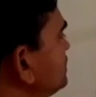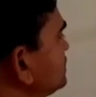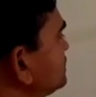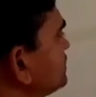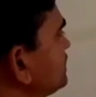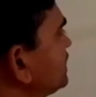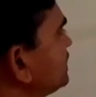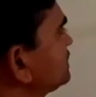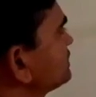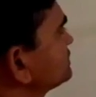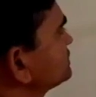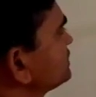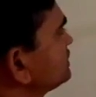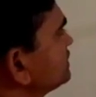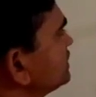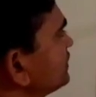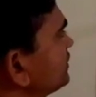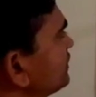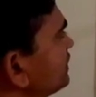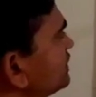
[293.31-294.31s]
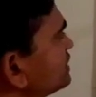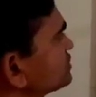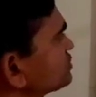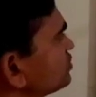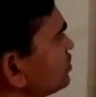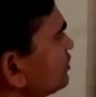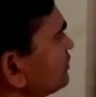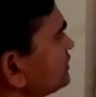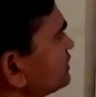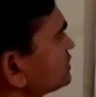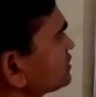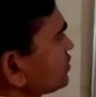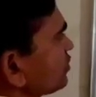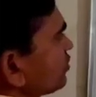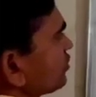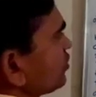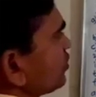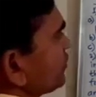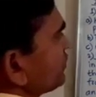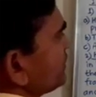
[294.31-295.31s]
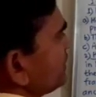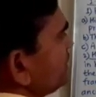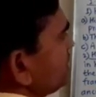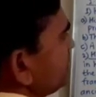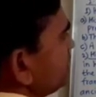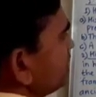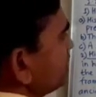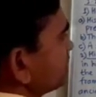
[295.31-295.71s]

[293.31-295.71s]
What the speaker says: that is the definition of historiography,